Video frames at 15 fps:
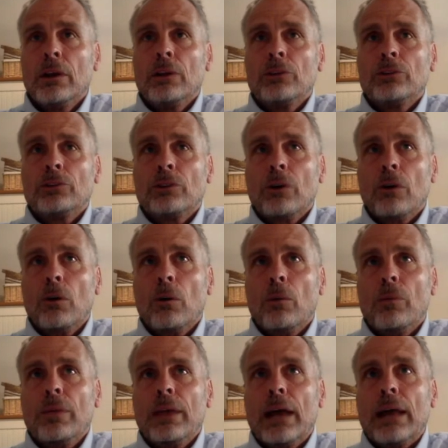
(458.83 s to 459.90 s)

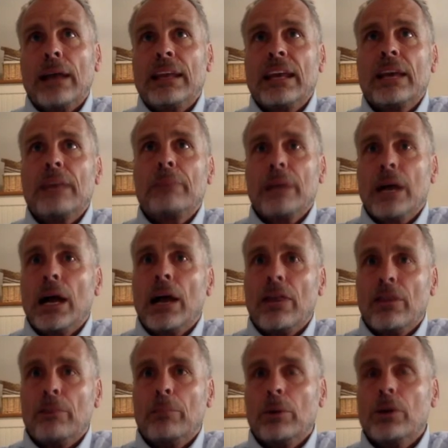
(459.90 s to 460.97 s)
So the idea
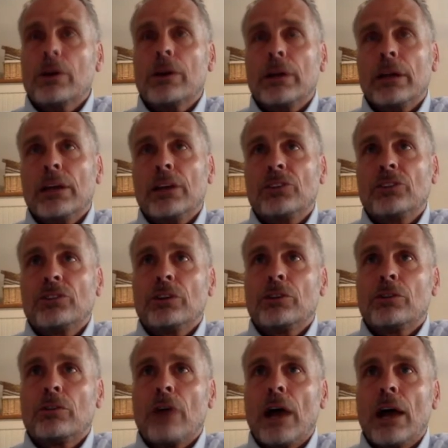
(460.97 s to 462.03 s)
behind the book is to
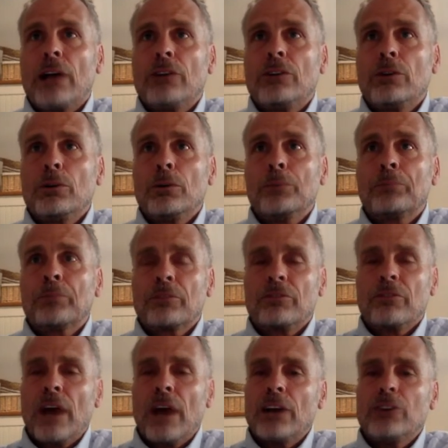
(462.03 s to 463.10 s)
try to
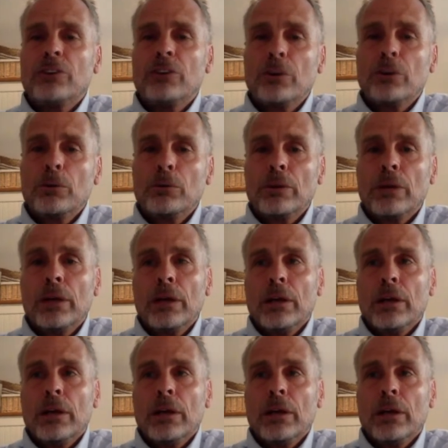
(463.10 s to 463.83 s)
fine-tune